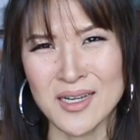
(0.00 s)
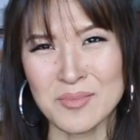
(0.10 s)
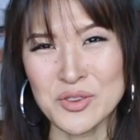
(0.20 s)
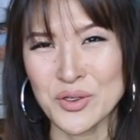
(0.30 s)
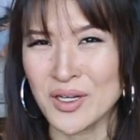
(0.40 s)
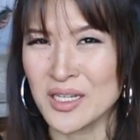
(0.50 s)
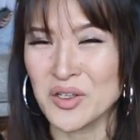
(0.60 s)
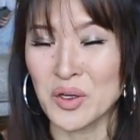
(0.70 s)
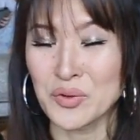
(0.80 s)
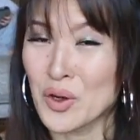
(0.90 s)
I'm sure you guys
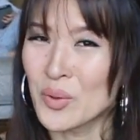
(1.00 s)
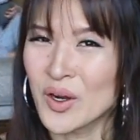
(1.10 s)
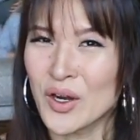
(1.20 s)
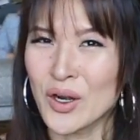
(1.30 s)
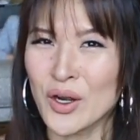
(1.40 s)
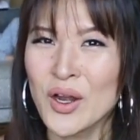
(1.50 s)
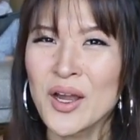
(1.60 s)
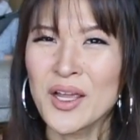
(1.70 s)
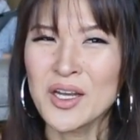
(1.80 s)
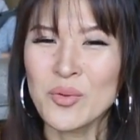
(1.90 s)
all know her.
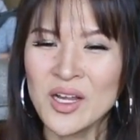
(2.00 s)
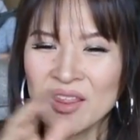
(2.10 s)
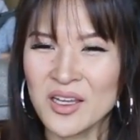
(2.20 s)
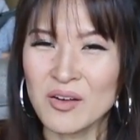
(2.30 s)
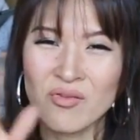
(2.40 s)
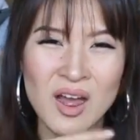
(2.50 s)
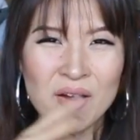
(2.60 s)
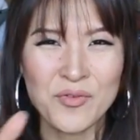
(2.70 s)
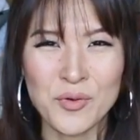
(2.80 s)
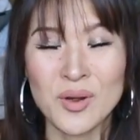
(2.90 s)
You know, when I think of
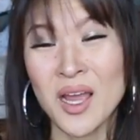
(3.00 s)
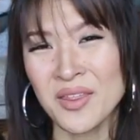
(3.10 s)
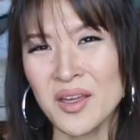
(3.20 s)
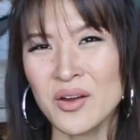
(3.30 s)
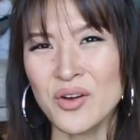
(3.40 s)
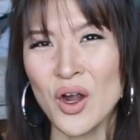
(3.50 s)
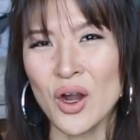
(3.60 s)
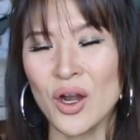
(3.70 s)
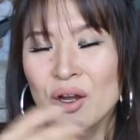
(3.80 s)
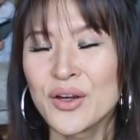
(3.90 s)
raw fruit, I think of her.